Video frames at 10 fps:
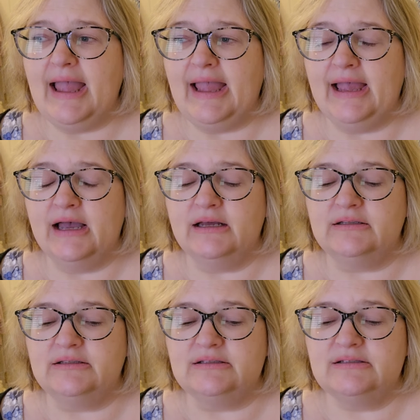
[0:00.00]

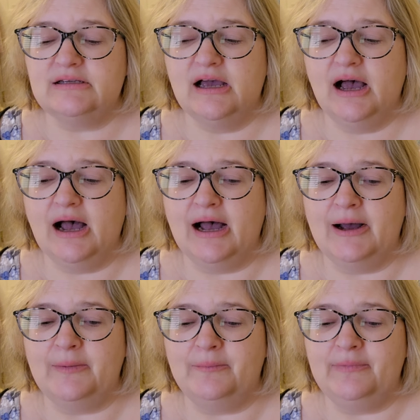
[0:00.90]
And
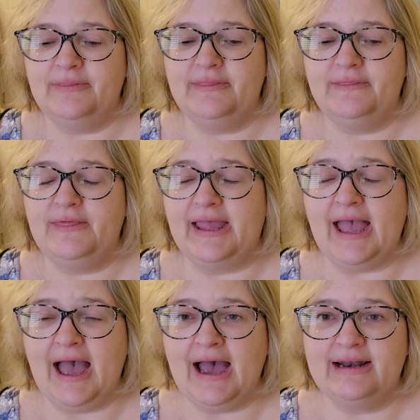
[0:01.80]
um, they
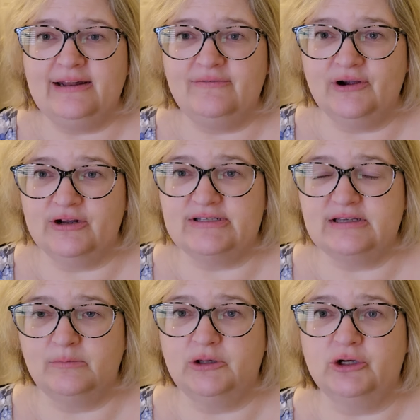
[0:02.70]
had it very
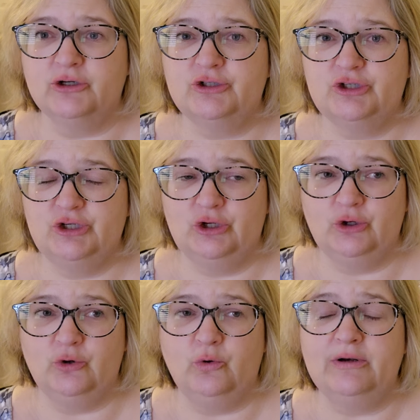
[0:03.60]
similar
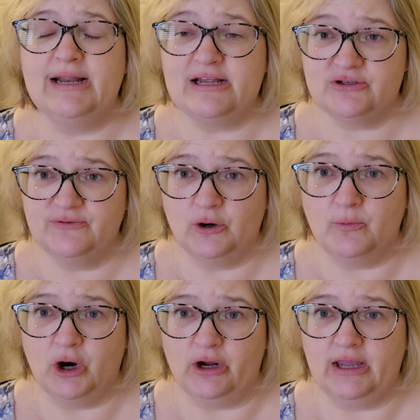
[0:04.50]
to Nashville
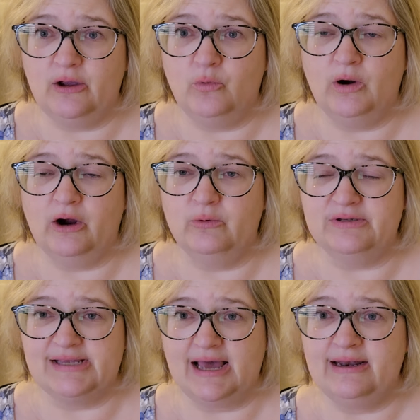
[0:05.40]
Market where it
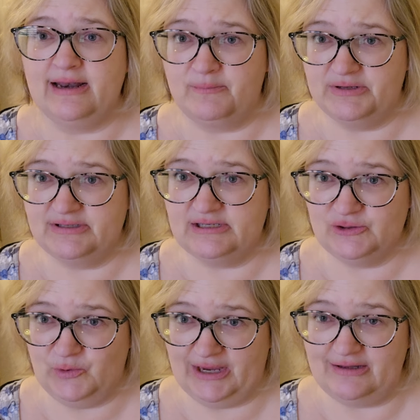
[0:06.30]
was at an Embassy
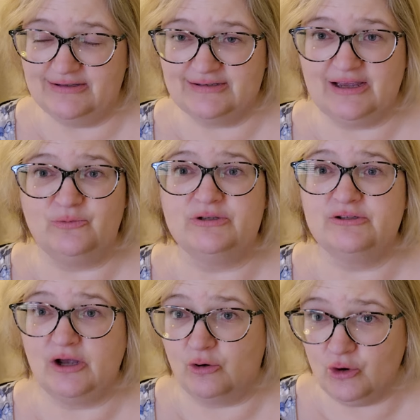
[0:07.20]
Suites. It was
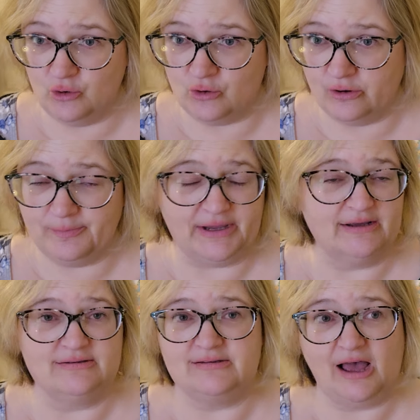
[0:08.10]
so cool
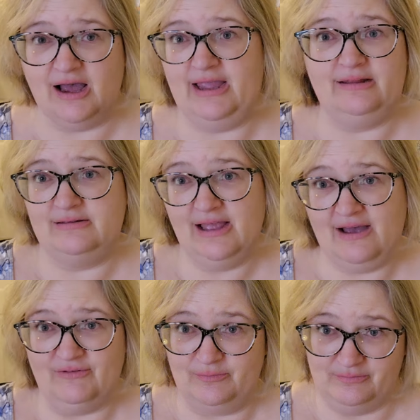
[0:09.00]
because I
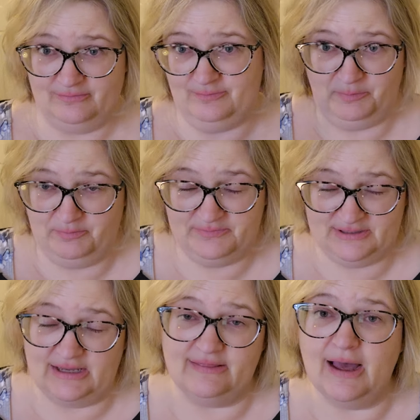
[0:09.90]
haven't
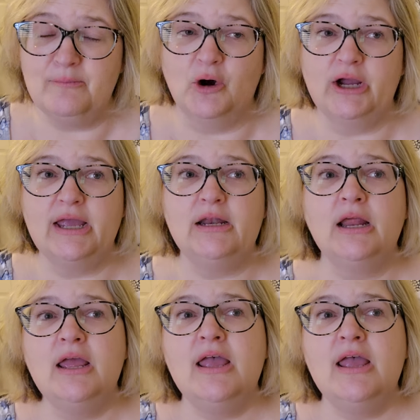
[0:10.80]
seen that market.